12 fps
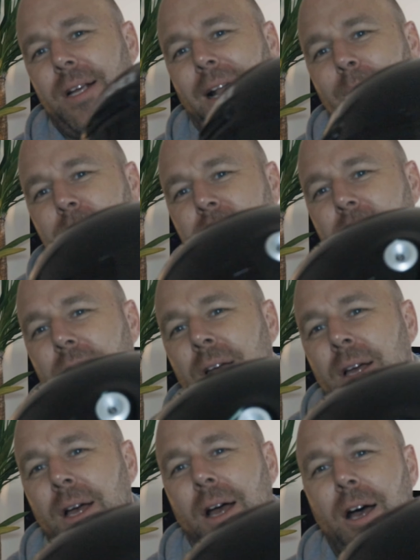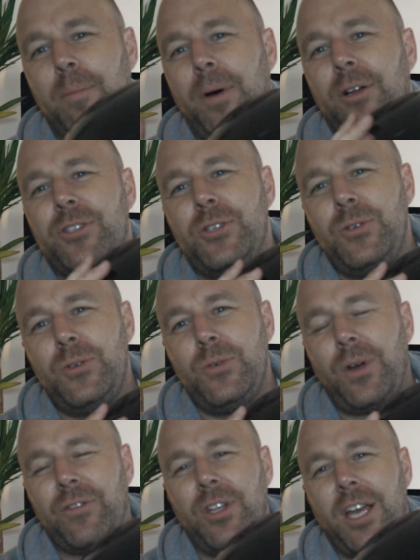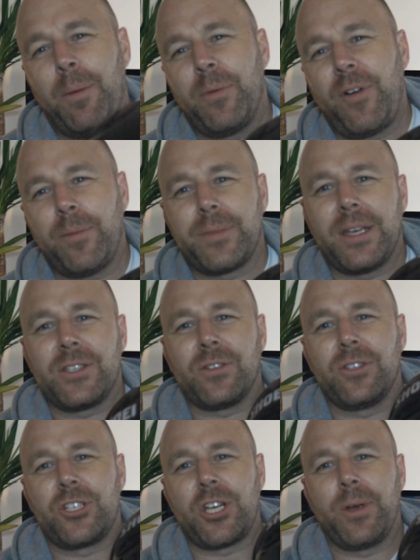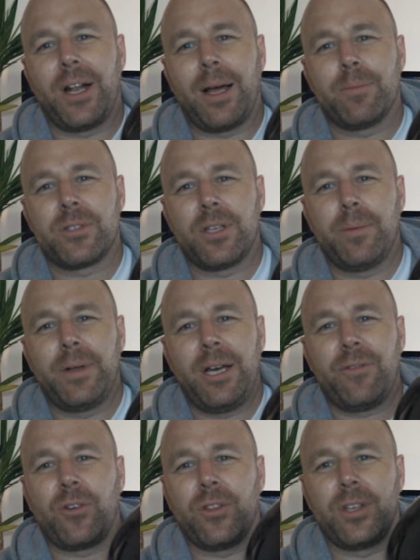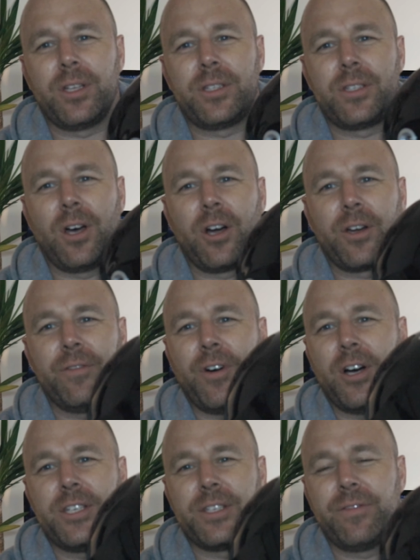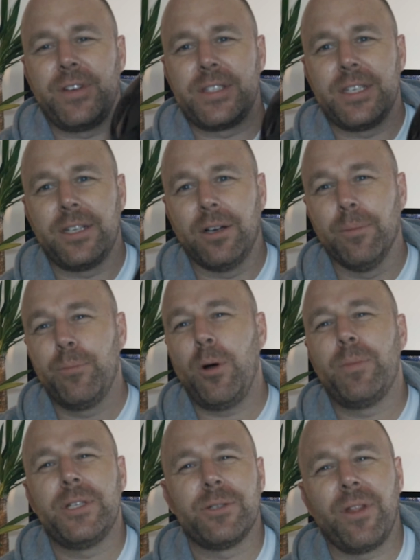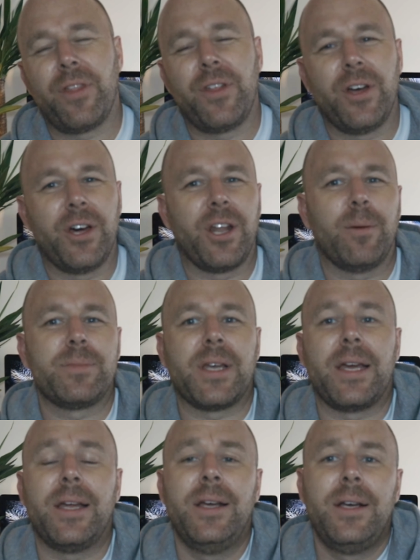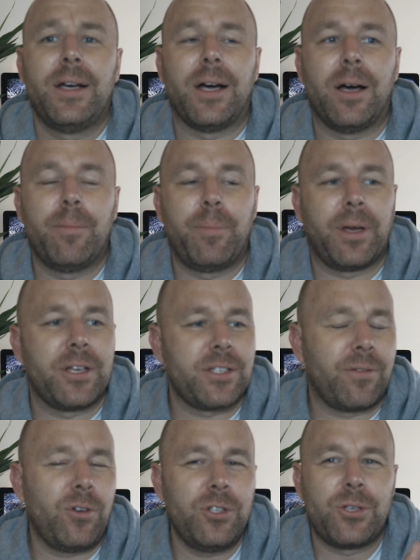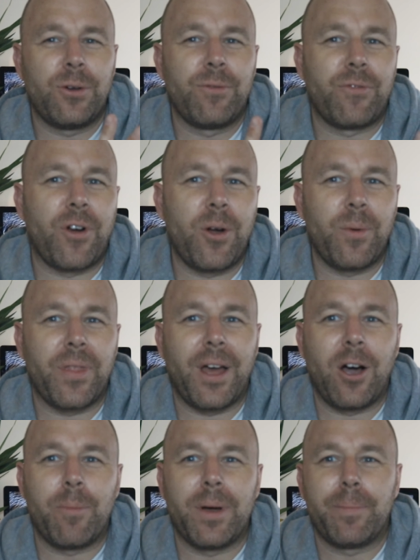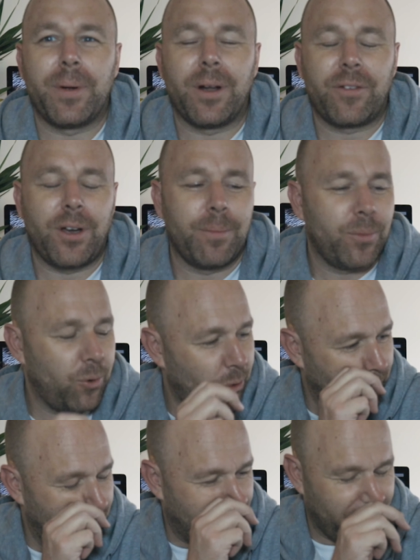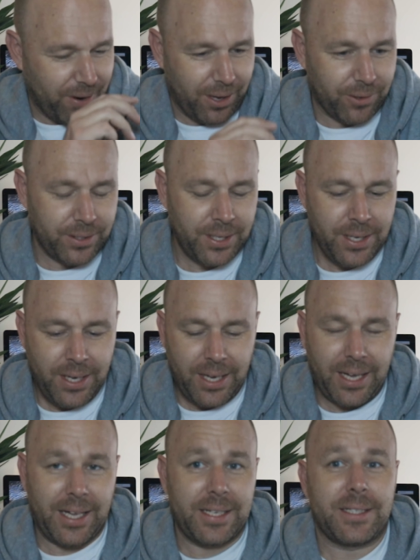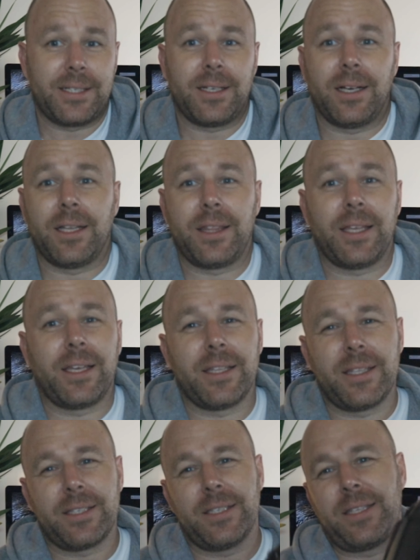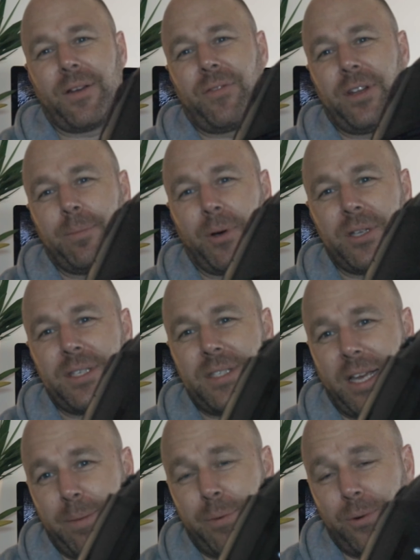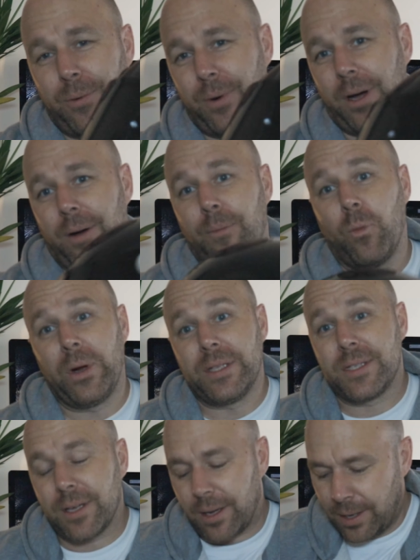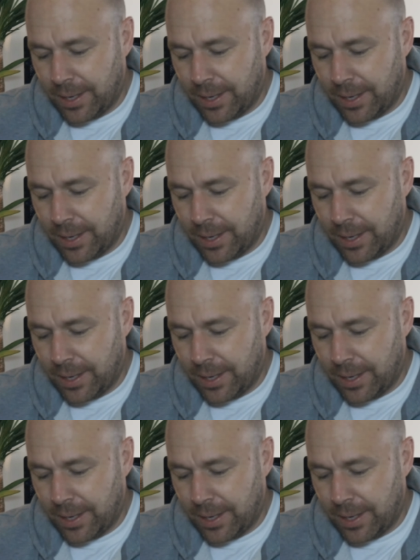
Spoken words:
Glamster. I've done a couple of updates on the Shoei Glamster, but now I've got the darker visor fitted. I'll probably do a third update because I've gone to and fro with the helmet, but I've come all the way back round, and I think this is definitely my staple winter